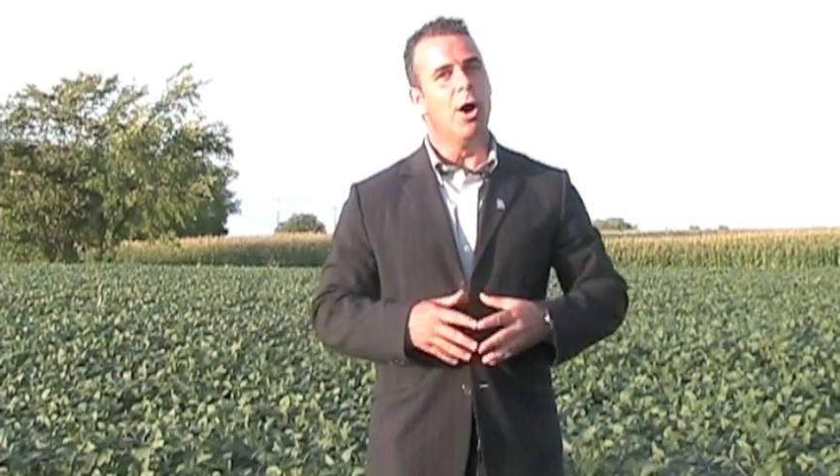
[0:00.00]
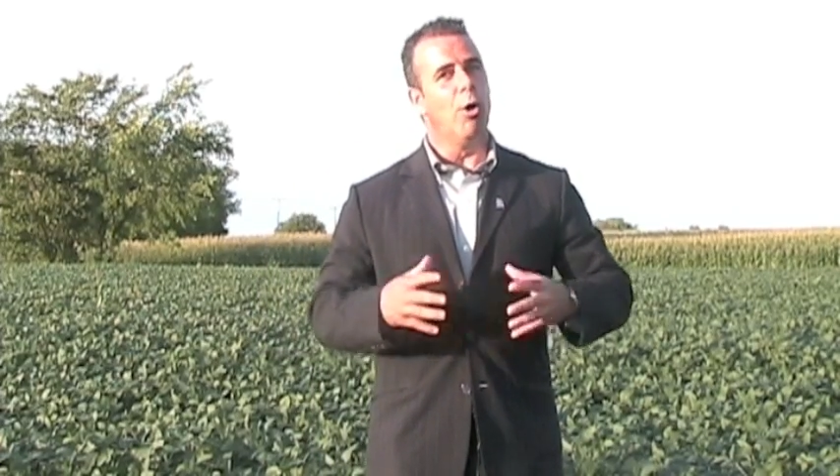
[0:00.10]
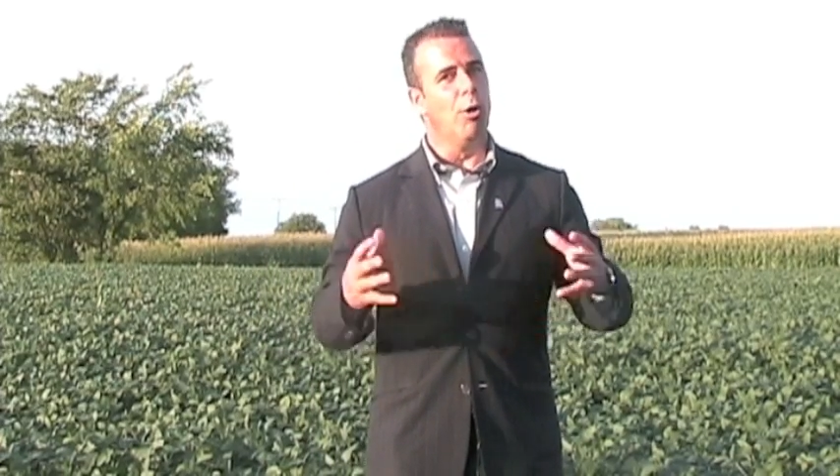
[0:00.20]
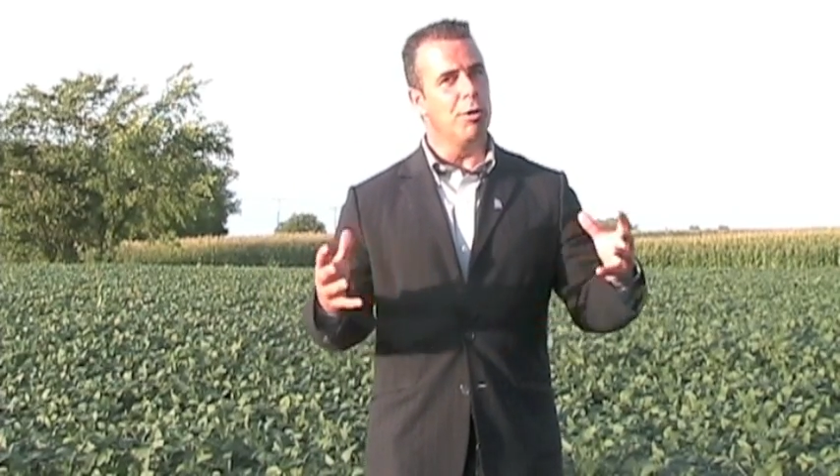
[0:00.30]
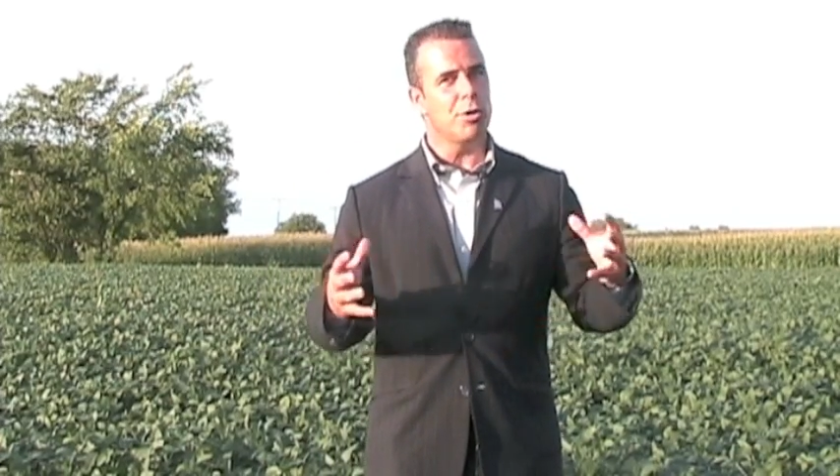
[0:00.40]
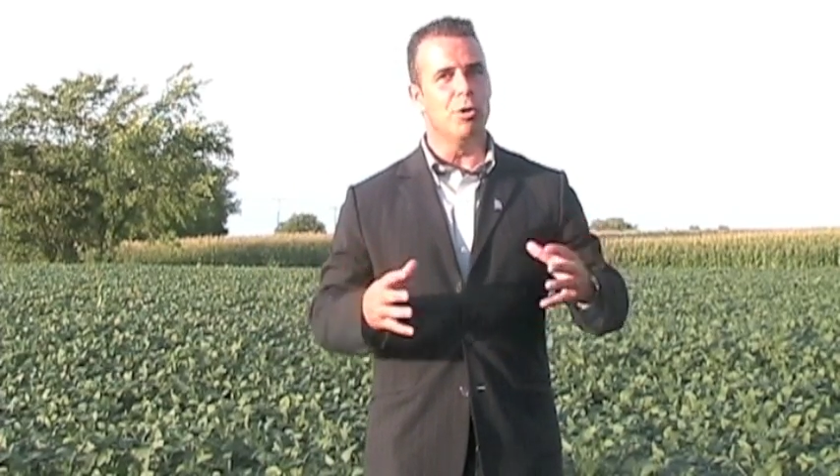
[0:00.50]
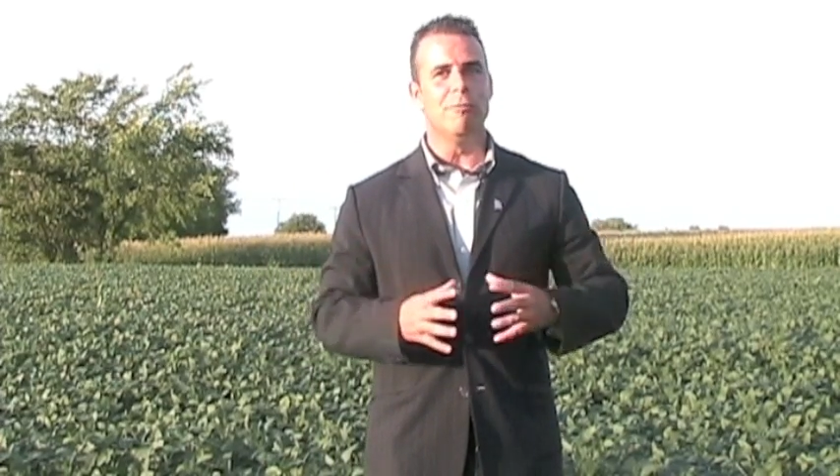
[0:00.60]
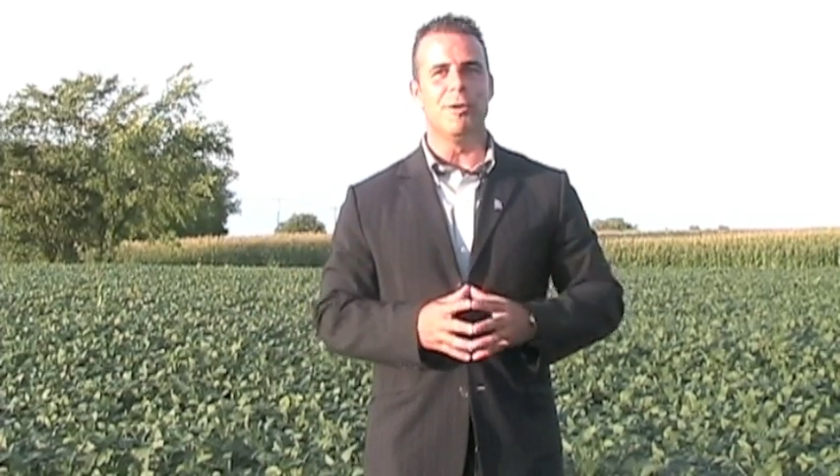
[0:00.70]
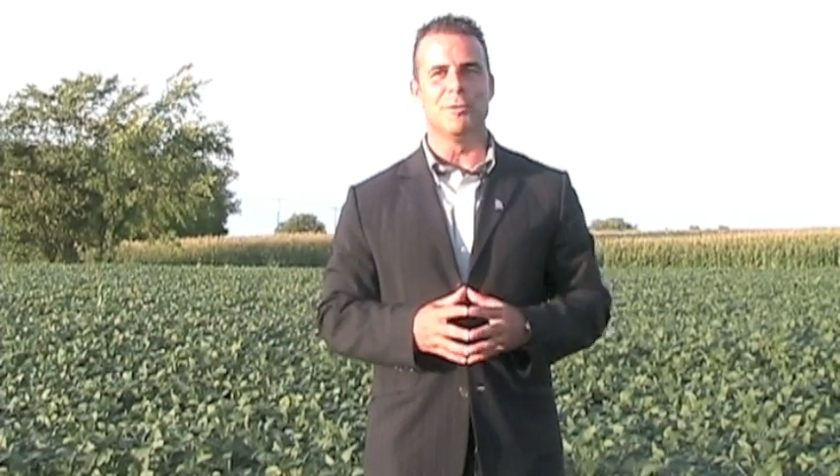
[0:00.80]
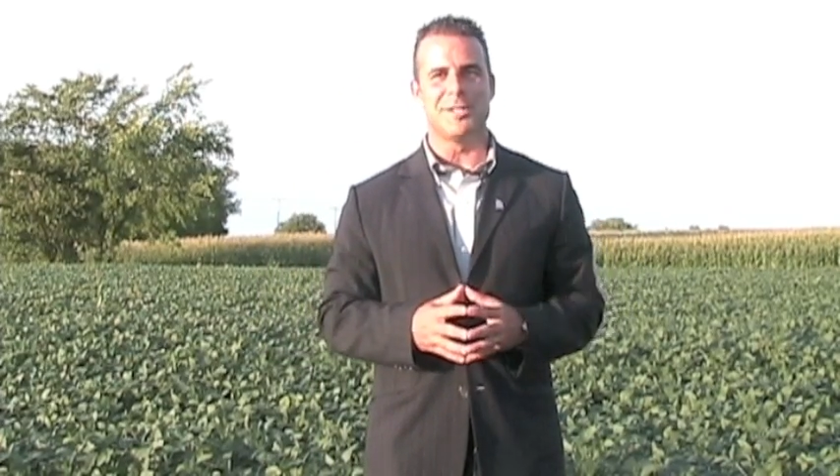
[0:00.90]
or go
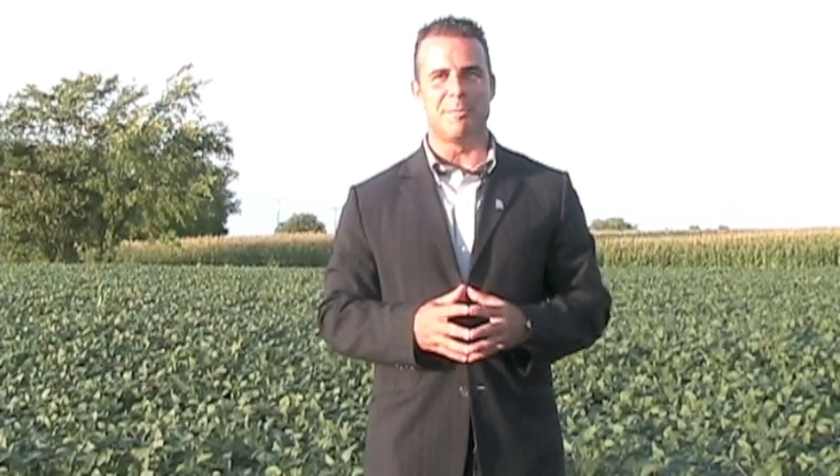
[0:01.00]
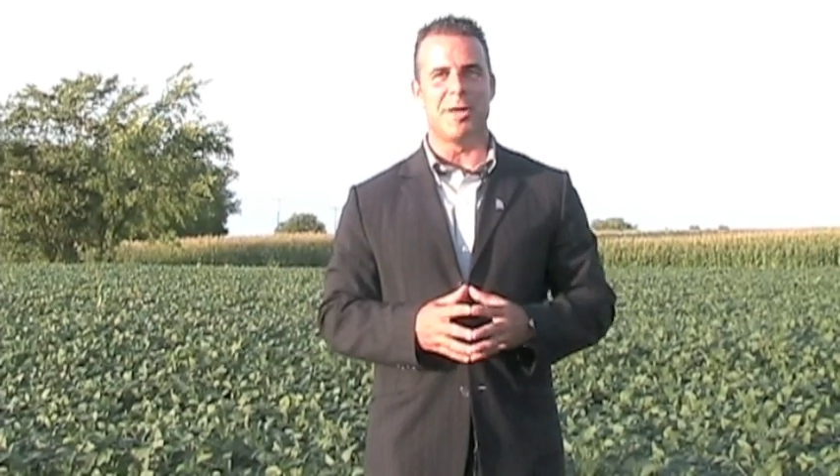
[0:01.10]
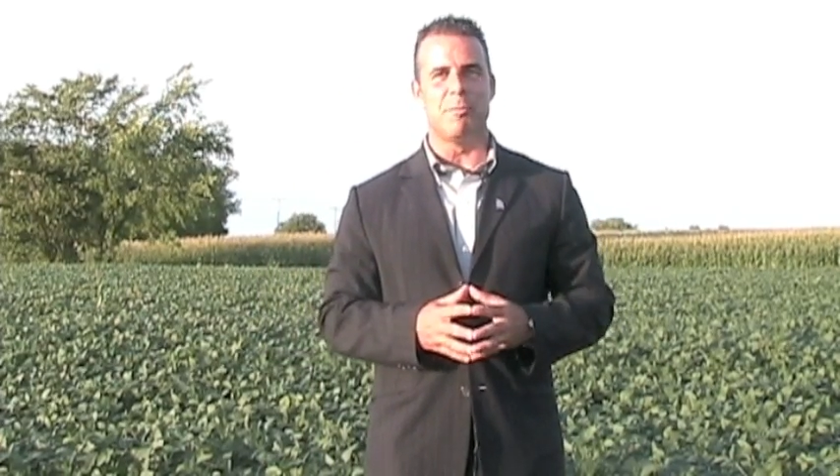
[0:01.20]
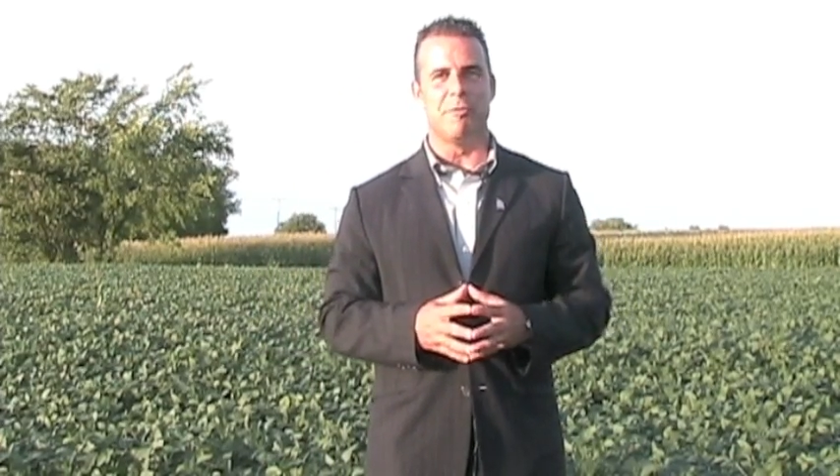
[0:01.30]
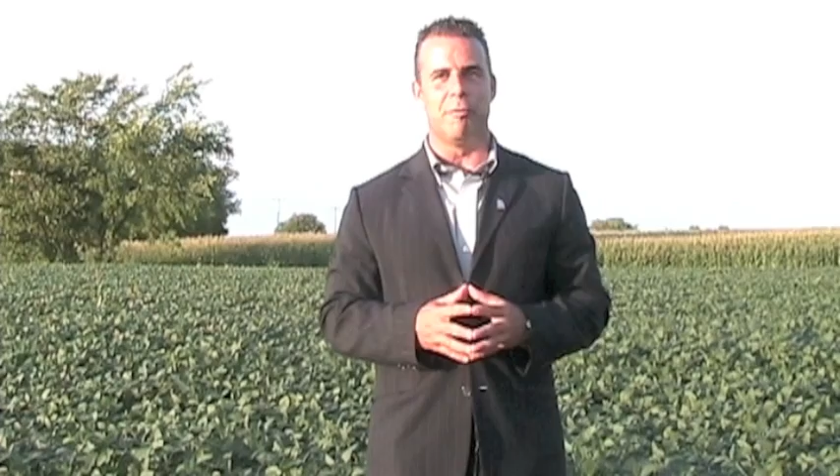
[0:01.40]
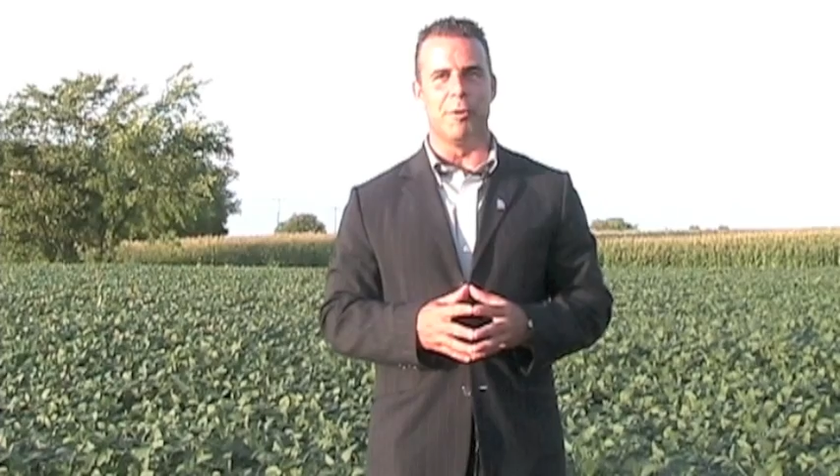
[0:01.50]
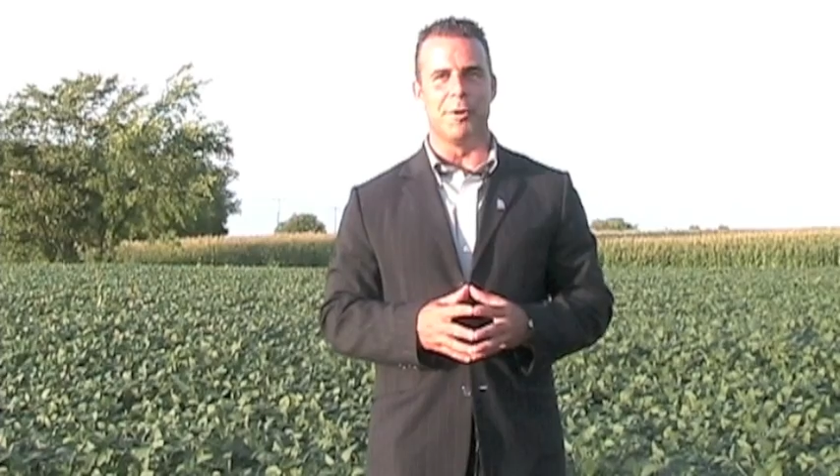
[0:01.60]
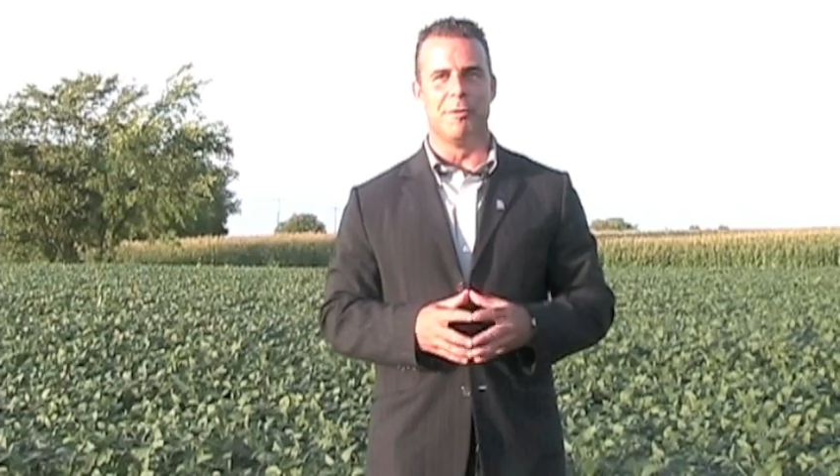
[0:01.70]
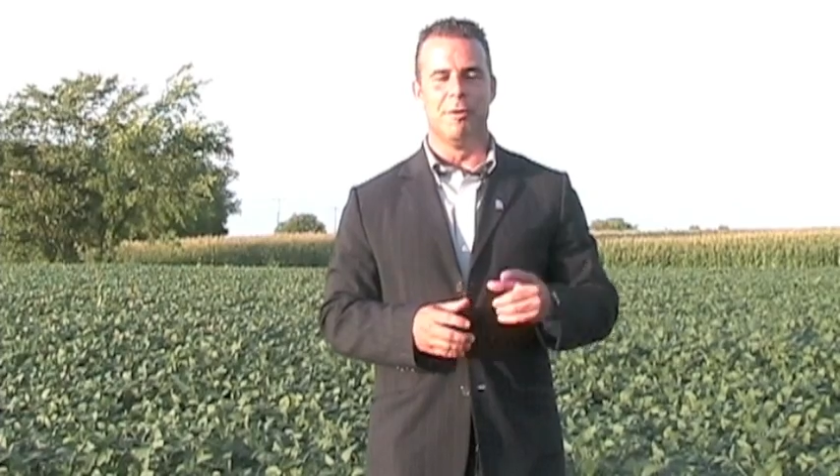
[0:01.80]
vote September 4th.